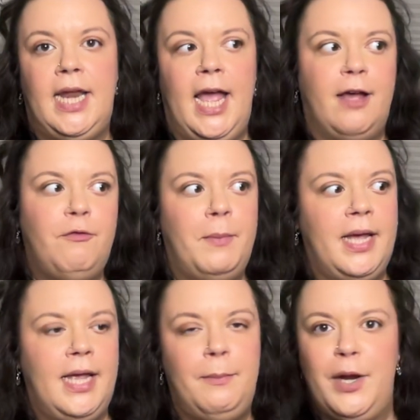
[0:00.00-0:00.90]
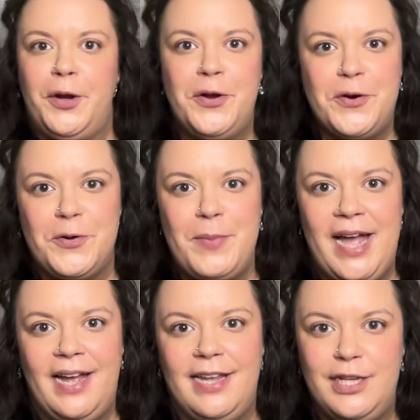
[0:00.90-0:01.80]
have my American Girl
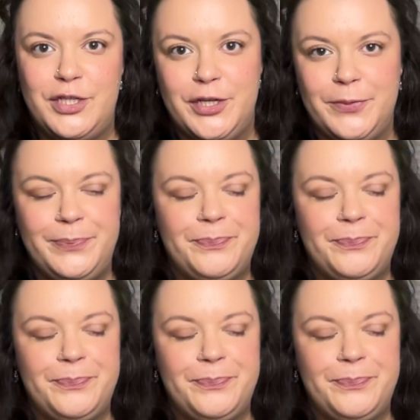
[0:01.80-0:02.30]
bag in tow.